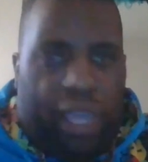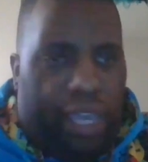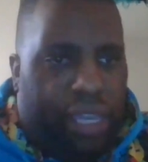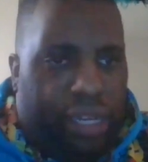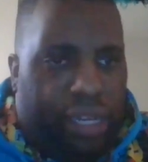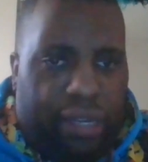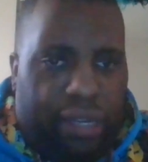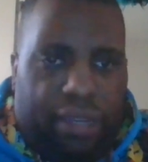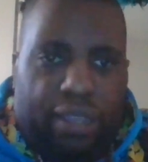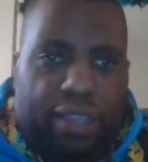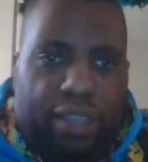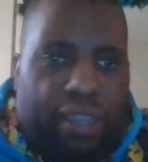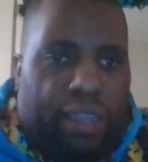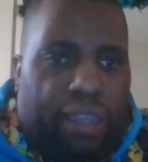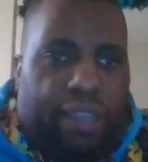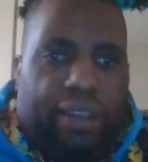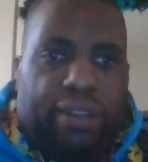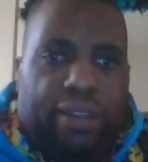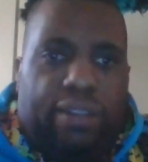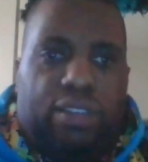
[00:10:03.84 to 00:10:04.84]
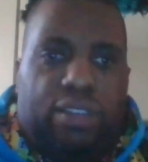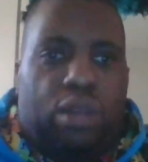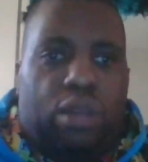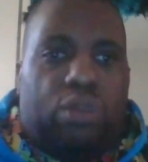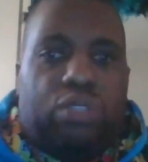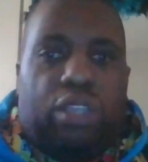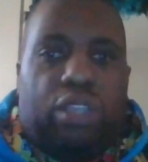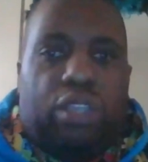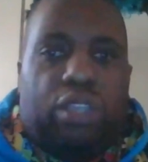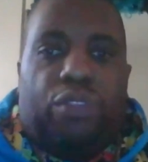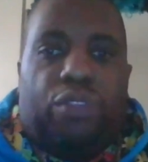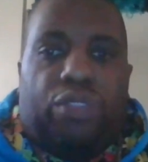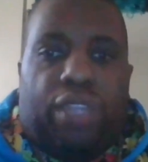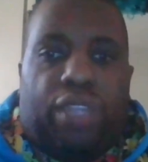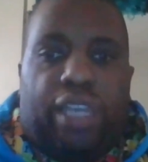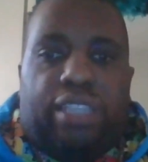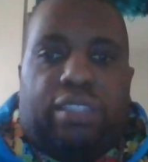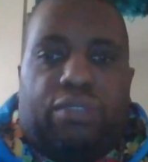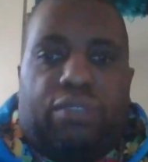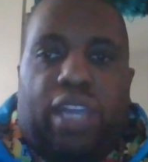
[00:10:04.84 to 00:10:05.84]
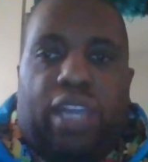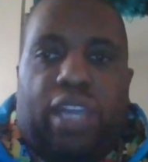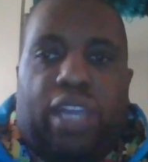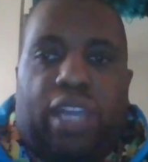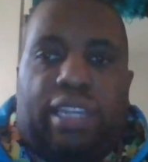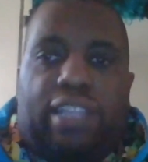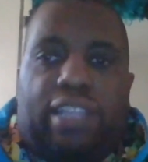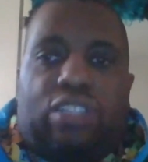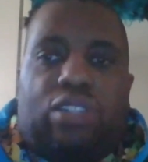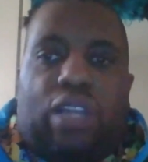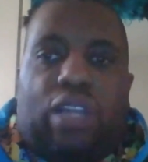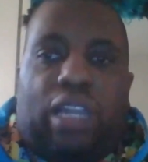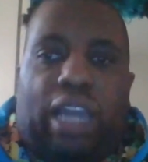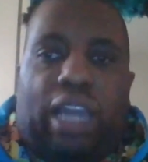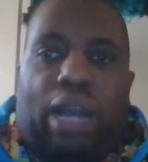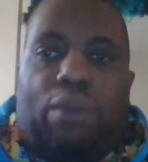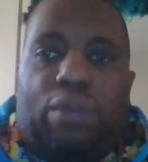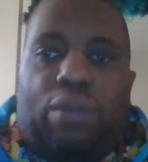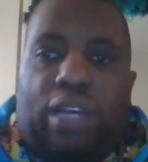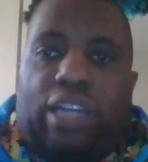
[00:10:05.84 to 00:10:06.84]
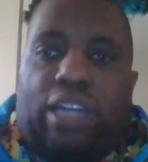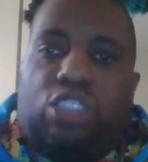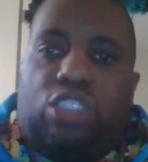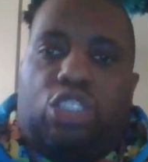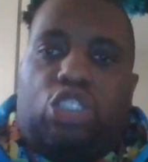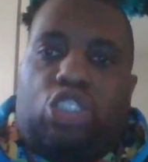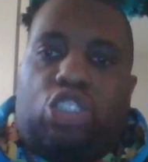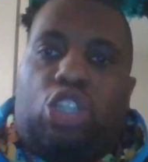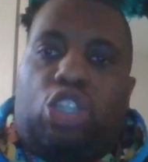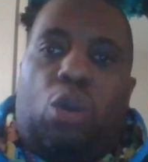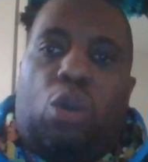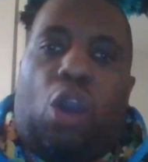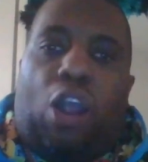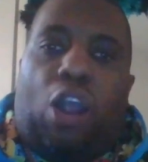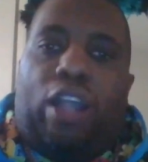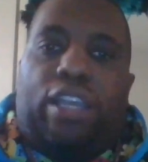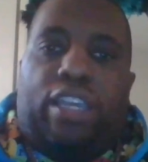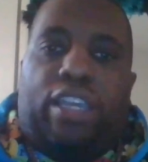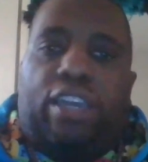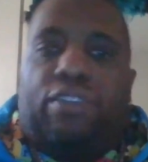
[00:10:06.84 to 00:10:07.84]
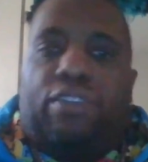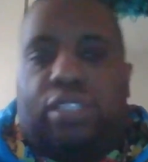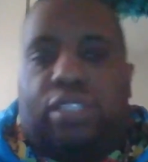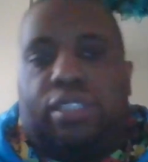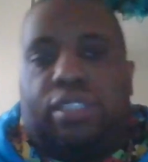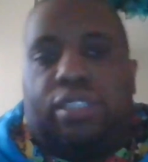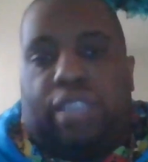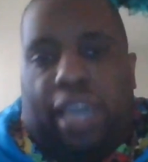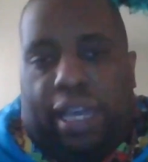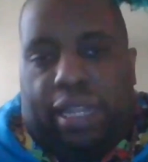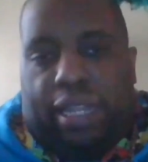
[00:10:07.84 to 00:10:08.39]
and different things of that nature, and allowing us to show our gifts and